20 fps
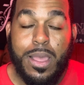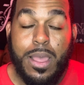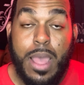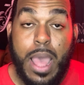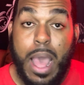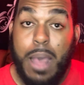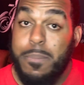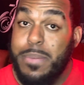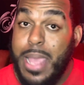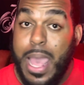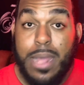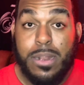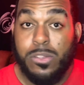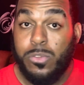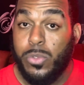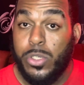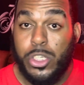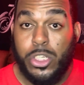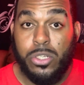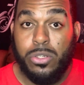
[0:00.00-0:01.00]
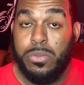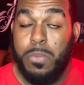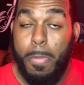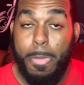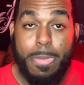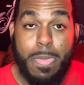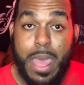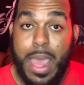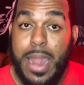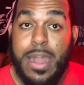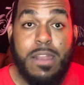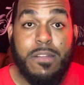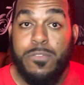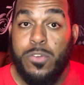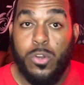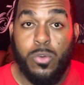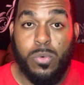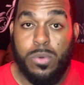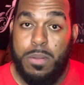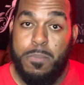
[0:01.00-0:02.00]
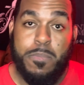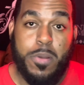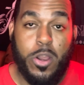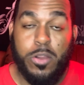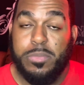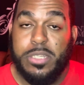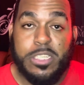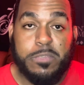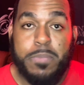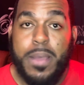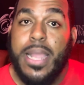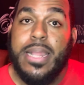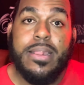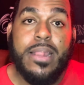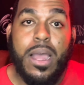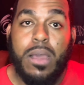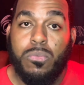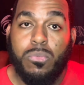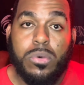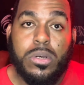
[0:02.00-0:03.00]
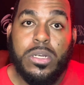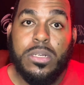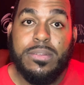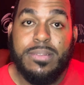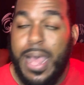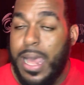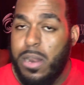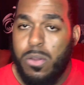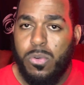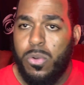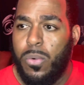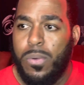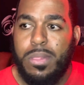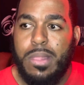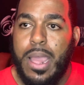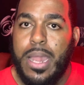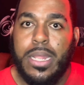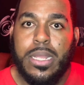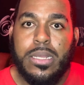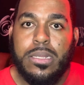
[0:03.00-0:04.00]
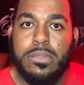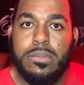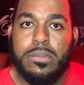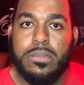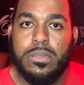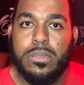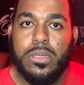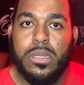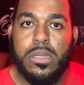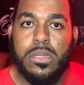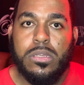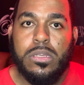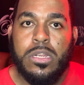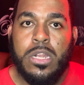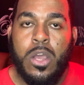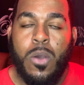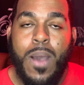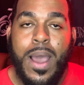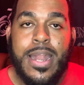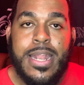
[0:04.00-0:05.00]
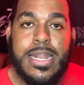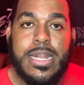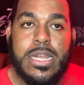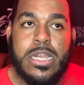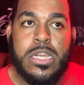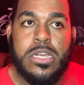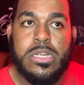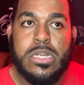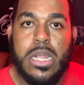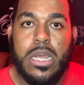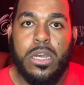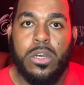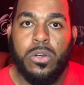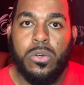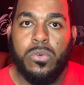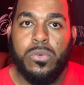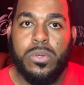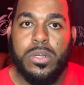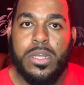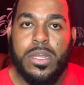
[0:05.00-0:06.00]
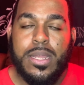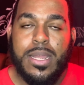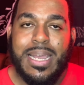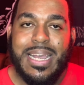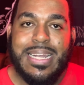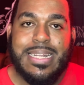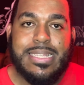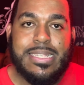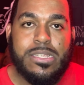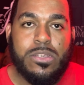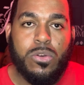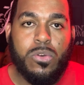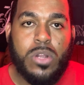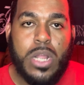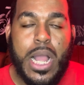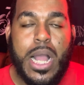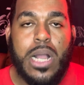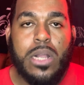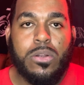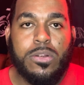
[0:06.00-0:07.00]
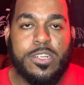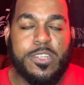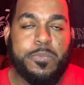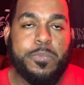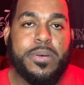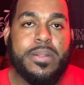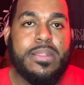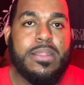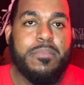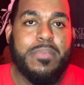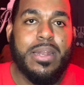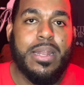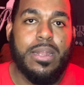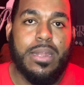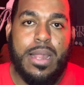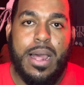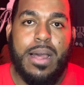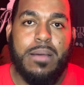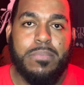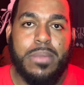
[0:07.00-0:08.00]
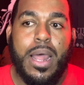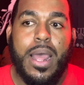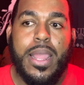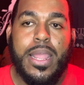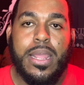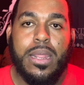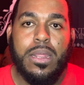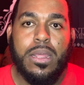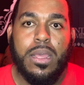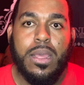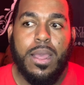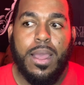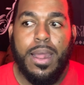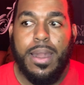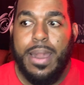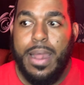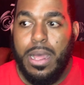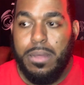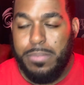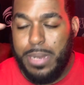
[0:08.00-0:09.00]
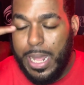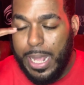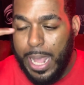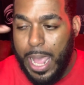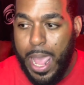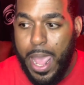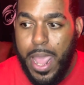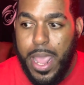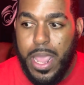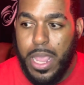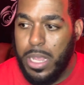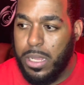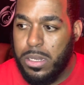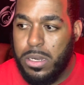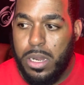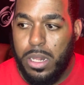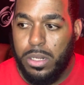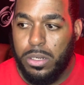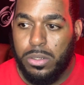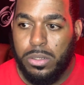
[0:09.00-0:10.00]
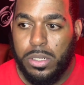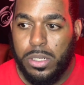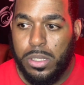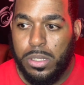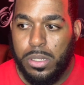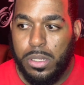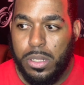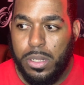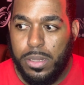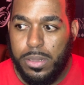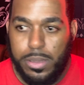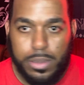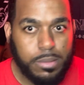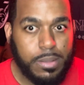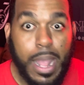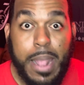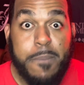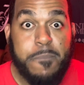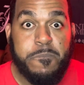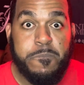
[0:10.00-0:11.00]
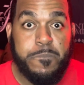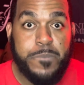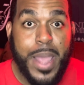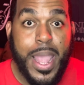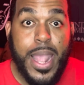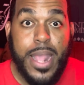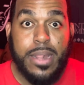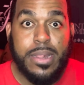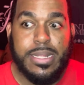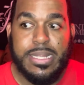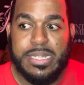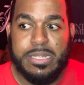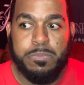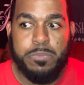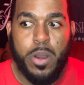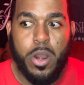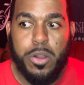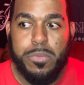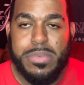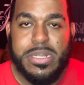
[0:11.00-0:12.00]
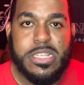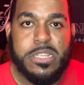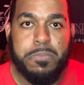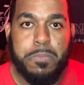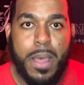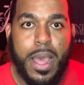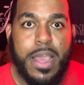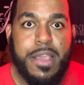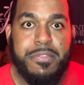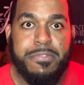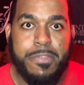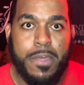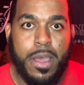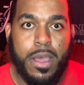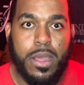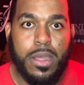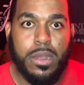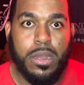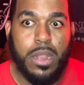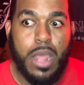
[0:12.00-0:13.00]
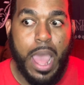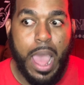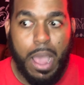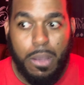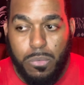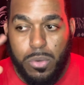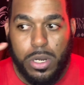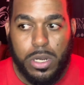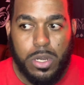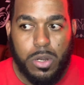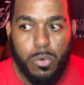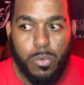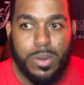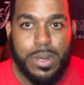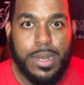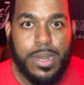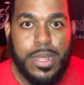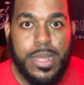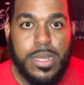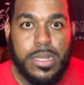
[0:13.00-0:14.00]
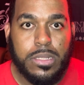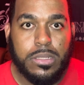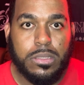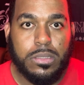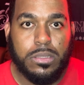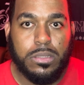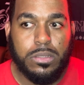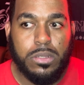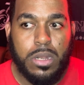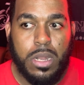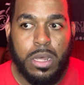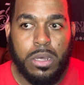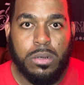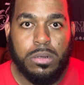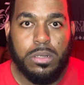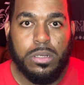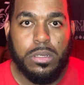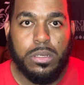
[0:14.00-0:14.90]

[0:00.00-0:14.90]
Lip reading: I'll be honest with you, I never knew what a Burmese python was. I don't know what that is. You know, I didn't know until Congress put them in the limelight. And now I'm like, hey, you know, they banned this Burmese python. I want to know what it is, you know.